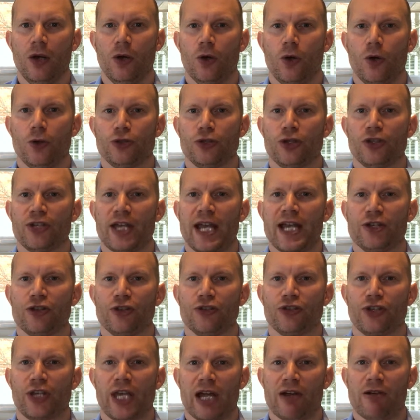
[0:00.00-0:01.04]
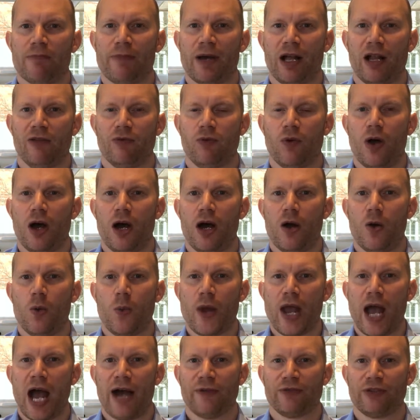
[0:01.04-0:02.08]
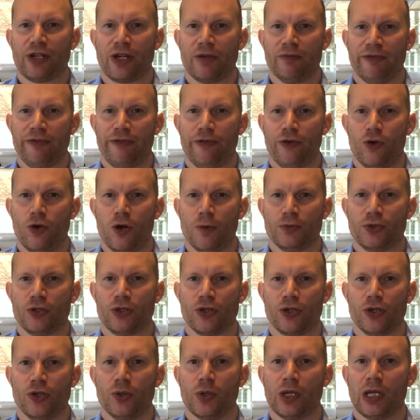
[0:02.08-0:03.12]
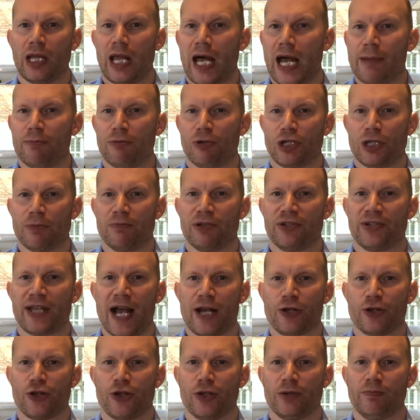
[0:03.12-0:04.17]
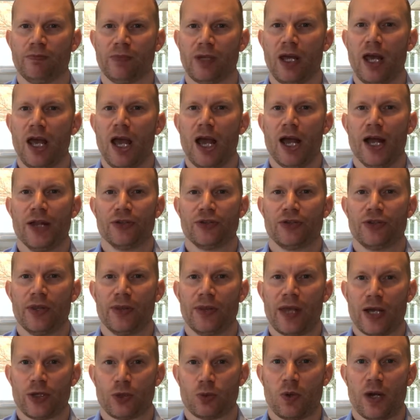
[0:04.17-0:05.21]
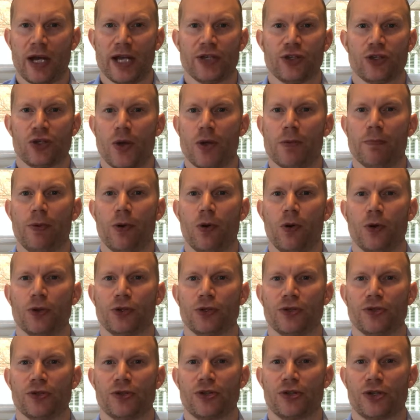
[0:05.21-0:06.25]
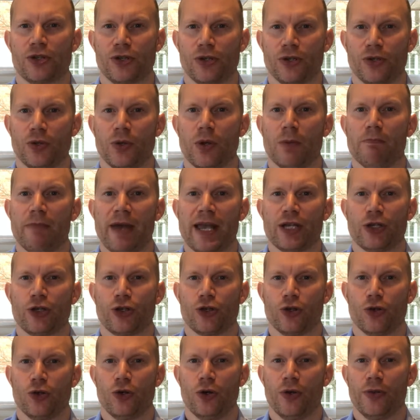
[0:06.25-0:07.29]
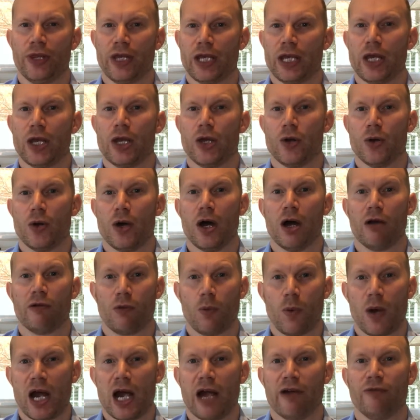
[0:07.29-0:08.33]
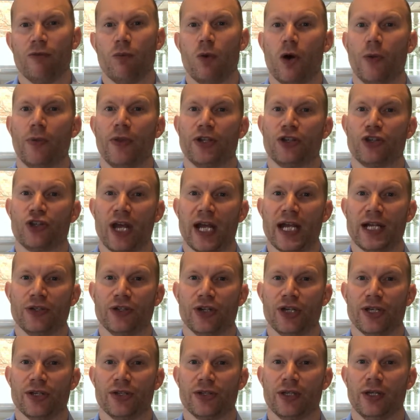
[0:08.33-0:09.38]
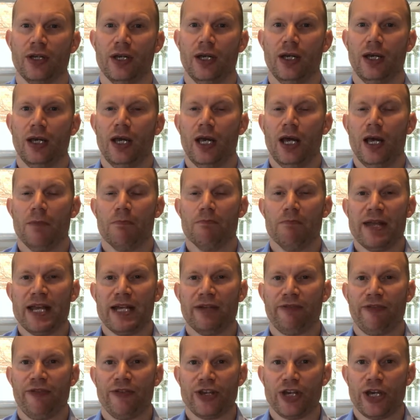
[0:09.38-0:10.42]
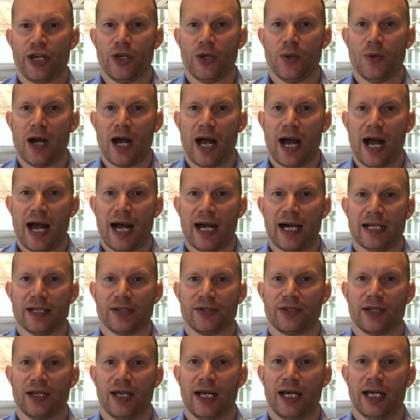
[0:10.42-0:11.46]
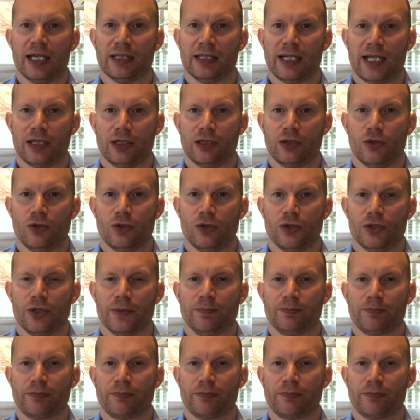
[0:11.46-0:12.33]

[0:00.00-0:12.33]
Us as agents here at Belvoir, we have to conform to client money protection, and that's why it's so important to make sure that you are aware of what the changes mean for you as a landlord.